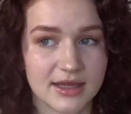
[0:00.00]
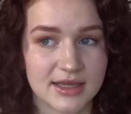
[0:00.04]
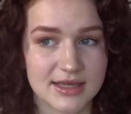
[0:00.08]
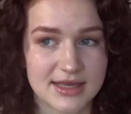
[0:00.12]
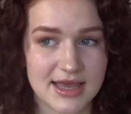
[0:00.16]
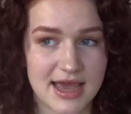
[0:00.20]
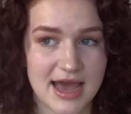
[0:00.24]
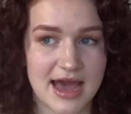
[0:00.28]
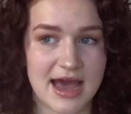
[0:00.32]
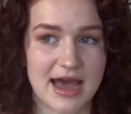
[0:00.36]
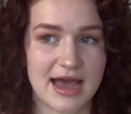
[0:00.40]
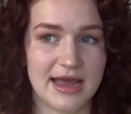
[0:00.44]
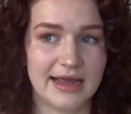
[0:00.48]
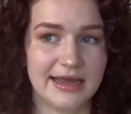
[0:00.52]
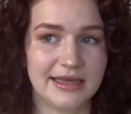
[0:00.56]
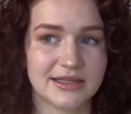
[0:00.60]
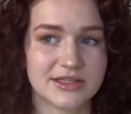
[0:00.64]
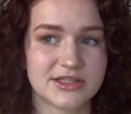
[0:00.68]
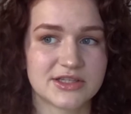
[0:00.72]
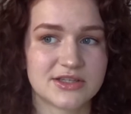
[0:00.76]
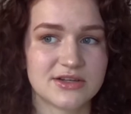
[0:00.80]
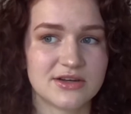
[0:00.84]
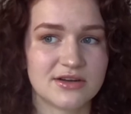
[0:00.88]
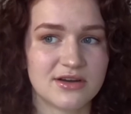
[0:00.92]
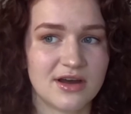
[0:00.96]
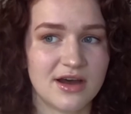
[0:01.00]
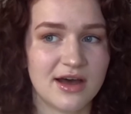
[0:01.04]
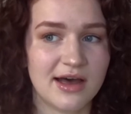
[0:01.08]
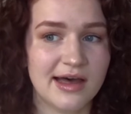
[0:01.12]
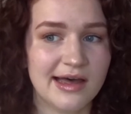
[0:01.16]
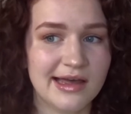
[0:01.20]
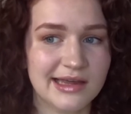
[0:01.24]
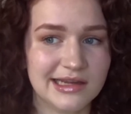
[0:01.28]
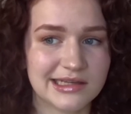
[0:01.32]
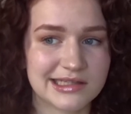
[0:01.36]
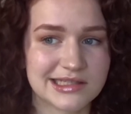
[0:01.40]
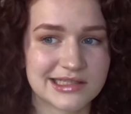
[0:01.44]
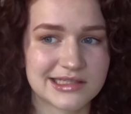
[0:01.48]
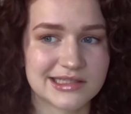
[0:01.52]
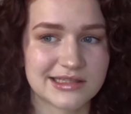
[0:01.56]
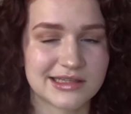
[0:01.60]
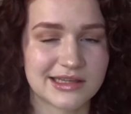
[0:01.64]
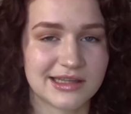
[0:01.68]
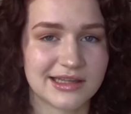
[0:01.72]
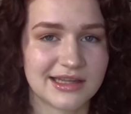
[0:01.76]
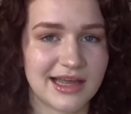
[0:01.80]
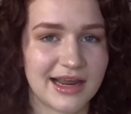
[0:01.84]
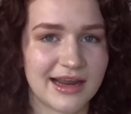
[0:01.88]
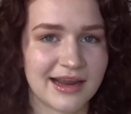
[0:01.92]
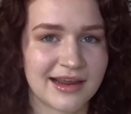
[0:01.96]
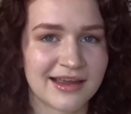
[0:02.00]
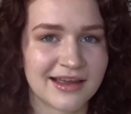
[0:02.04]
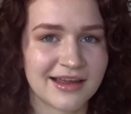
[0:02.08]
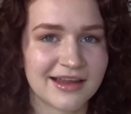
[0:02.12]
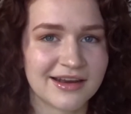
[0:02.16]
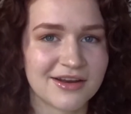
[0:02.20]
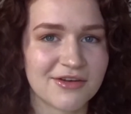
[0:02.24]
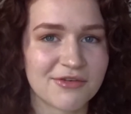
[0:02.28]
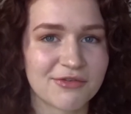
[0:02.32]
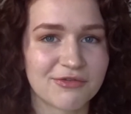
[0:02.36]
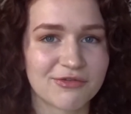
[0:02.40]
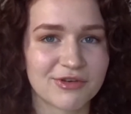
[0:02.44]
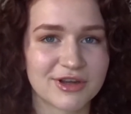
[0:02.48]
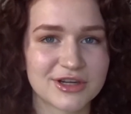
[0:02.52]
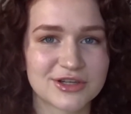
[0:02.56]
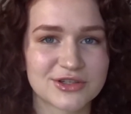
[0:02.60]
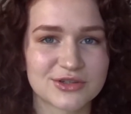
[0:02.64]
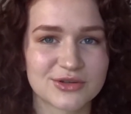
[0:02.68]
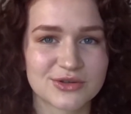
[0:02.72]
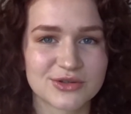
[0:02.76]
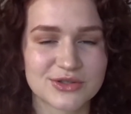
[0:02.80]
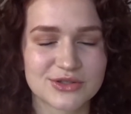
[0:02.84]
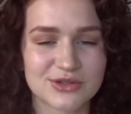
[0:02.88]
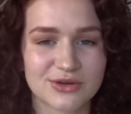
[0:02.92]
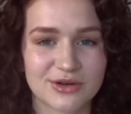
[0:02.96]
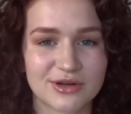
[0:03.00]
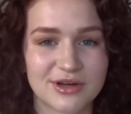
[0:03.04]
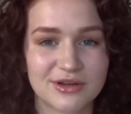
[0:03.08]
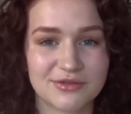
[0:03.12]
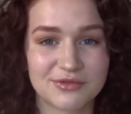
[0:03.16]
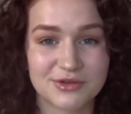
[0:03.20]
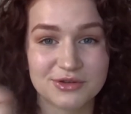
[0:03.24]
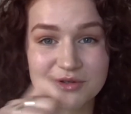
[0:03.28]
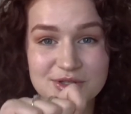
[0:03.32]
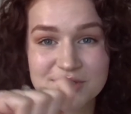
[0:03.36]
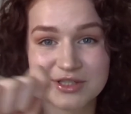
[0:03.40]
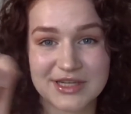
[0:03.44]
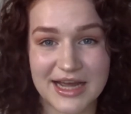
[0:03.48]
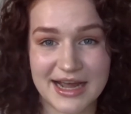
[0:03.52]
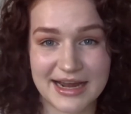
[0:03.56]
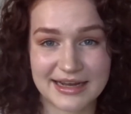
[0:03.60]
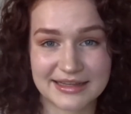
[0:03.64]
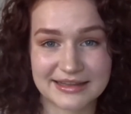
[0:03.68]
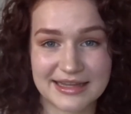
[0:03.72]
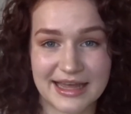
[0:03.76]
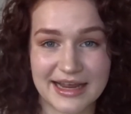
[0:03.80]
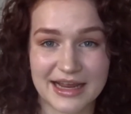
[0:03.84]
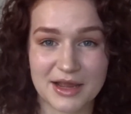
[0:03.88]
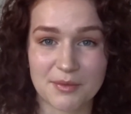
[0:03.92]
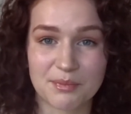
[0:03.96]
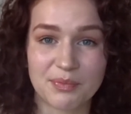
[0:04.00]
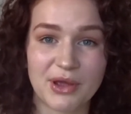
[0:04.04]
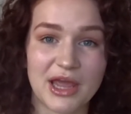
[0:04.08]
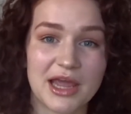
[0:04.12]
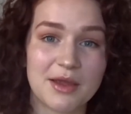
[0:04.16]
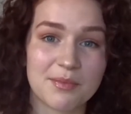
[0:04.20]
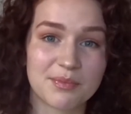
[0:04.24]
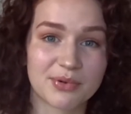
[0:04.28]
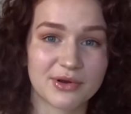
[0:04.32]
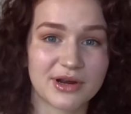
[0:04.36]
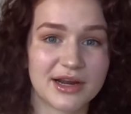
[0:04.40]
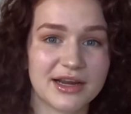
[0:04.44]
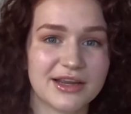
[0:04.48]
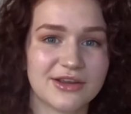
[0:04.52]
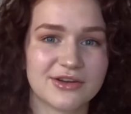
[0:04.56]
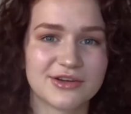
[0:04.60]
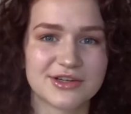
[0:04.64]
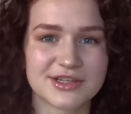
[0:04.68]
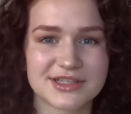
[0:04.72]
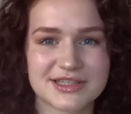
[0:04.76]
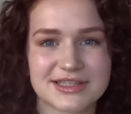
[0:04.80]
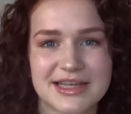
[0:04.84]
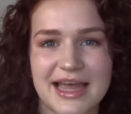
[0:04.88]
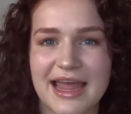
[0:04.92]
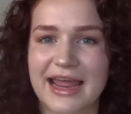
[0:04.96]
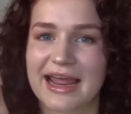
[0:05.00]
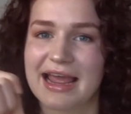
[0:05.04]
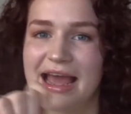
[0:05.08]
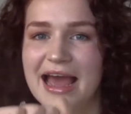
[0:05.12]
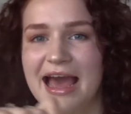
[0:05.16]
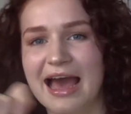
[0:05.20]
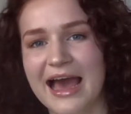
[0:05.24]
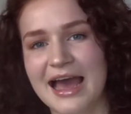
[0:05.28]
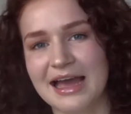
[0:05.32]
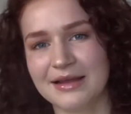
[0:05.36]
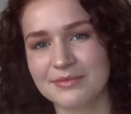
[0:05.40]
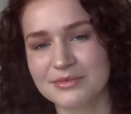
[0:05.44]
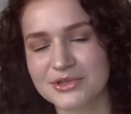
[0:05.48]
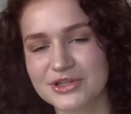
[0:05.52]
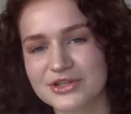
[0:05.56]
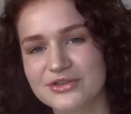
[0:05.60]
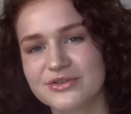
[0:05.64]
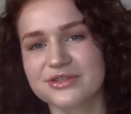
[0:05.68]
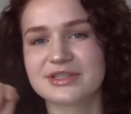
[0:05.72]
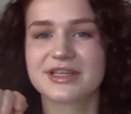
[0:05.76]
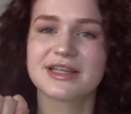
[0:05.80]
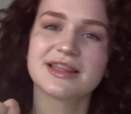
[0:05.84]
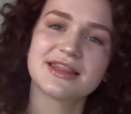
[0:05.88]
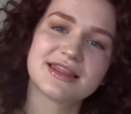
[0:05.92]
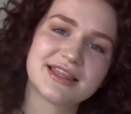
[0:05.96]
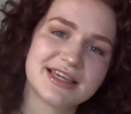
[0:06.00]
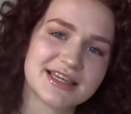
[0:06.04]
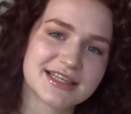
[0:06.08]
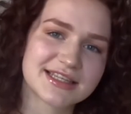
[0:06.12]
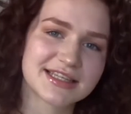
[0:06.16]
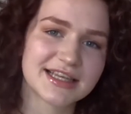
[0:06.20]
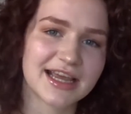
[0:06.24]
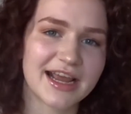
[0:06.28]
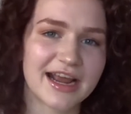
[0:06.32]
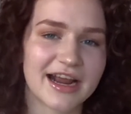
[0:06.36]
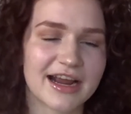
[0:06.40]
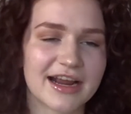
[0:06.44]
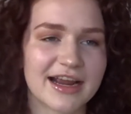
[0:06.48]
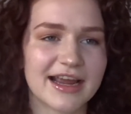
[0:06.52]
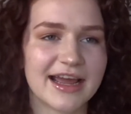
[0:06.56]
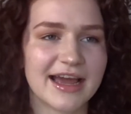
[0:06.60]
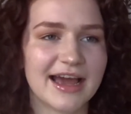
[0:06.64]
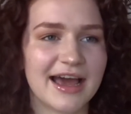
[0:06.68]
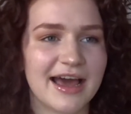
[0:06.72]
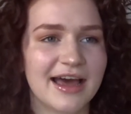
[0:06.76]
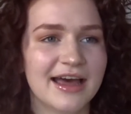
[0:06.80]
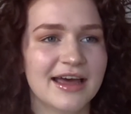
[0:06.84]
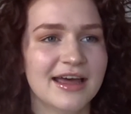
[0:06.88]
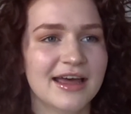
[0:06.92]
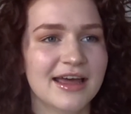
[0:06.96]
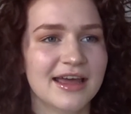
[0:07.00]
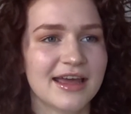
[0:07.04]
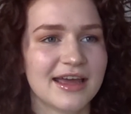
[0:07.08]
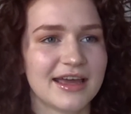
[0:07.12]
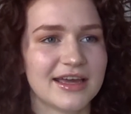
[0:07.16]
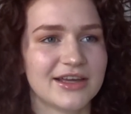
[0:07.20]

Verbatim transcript: yeah, it's not like an official sort of you sign like a paper and you're just like, I'm choosing this area.